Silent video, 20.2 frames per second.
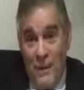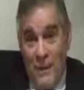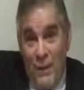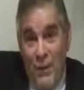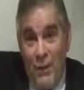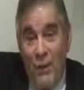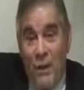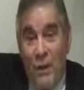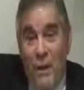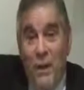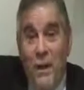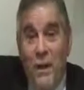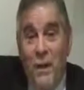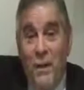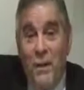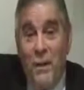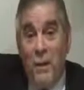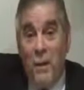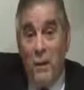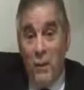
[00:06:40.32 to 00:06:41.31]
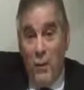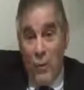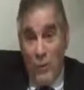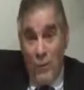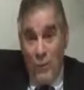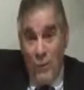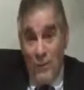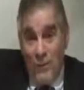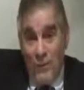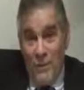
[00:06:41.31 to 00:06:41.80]
he's had 90
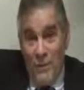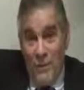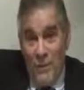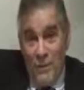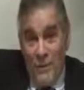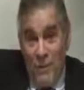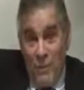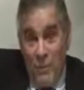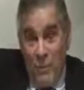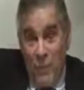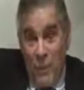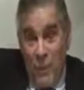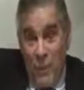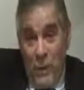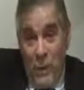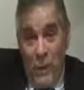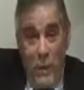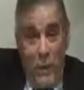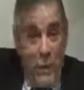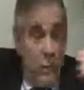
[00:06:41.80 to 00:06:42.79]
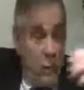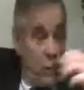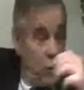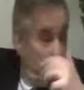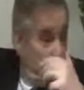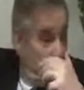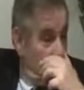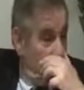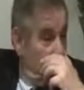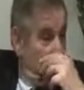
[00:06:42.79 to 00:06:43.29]
years.
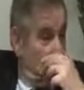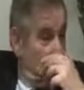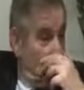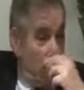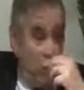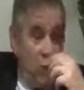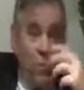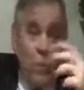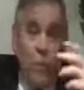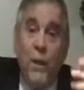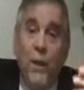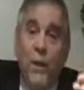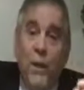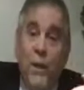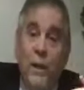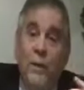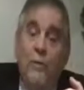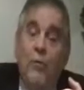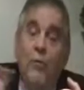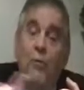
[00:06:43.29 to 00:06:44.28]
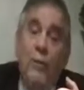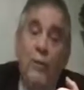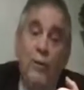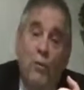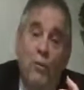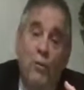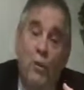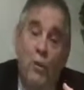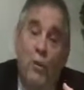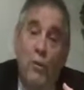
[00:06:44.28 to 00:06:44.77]
So it's belated
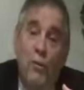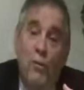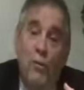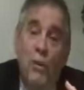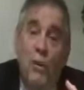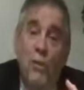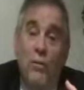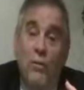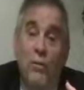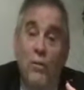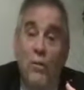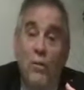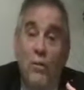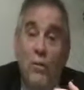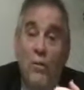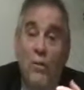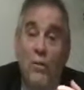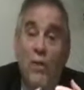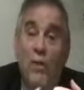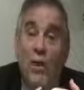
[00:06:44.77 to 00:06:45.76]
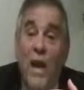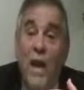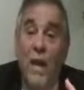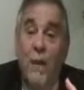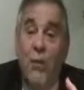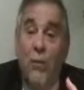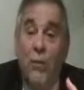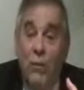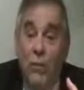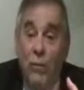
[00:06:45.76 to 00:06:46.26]
justice, it's
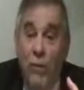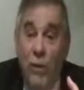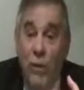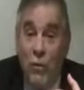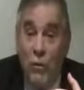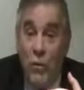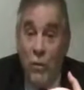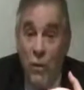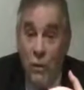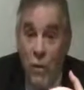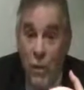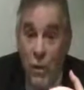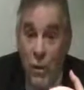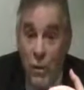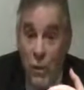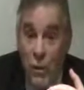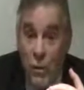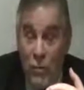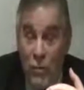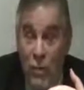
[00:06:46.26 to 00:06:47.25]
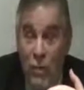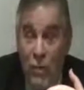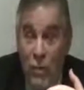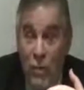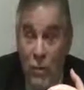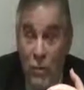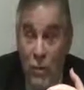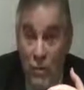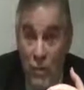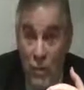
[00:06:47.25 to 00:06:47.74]
inadequate
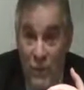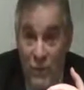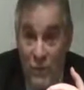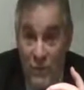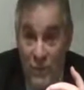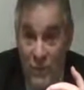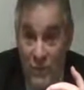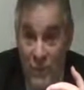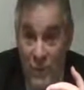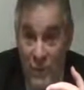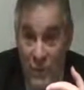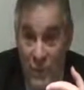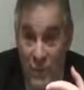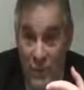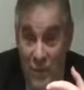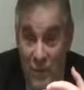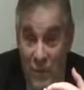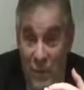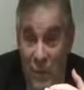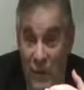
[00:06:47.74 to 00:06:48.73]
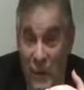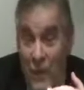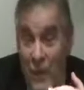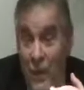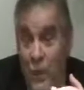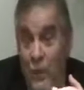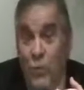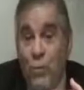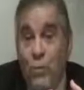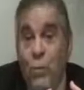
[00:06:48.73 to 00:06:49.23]
justice,
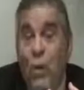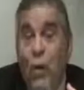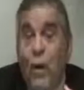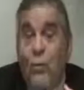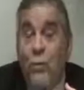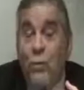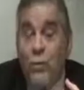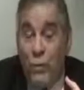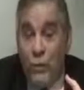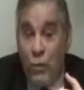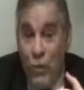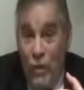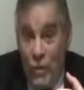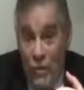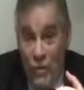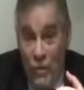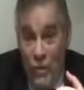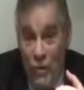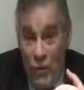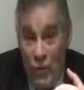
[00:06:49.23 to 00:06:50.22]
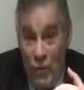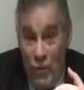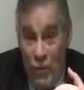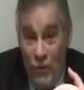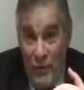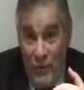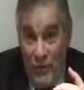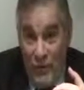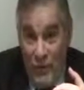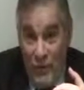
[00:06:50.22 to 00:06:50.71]
it's partial
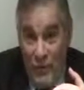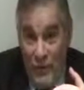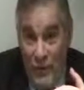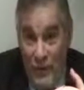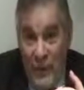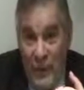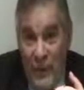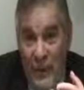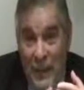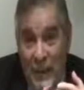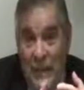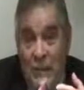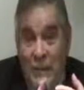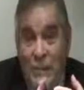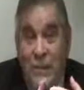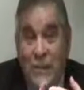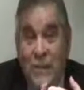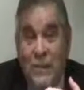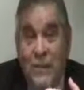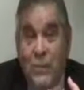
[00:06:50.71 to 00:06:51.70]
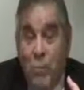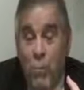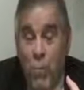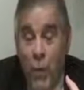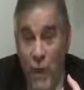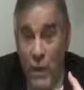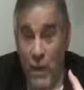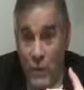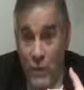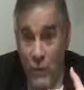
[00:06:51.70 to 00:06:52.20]
justice, it's
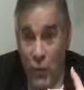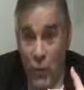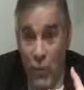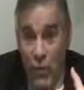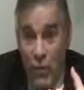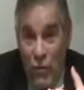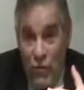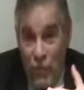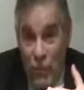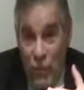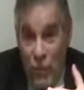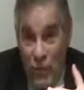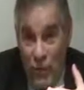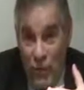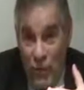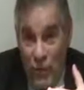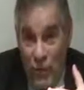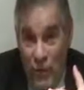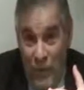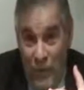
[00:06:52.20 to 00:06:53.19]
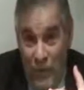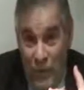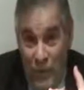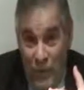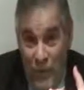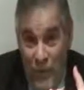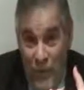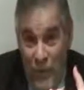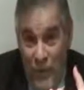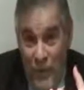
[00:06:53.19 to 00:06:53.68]
symbolic justice,
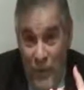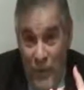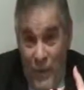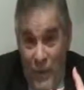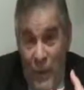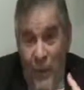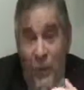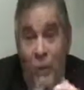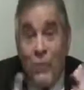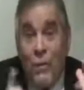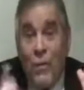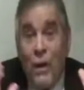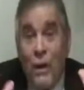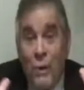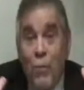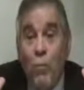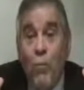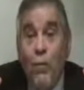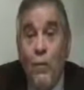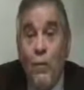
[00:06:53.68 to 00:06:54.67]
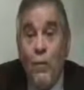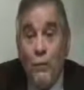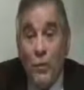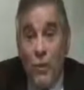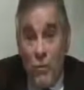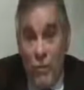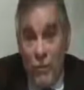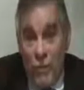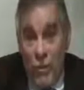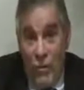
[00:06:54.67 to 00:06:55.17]
it's not real
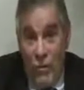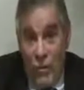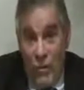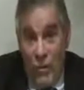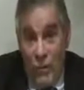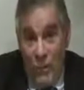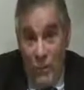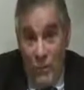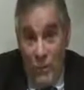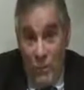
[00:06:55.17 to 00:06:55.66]
justice.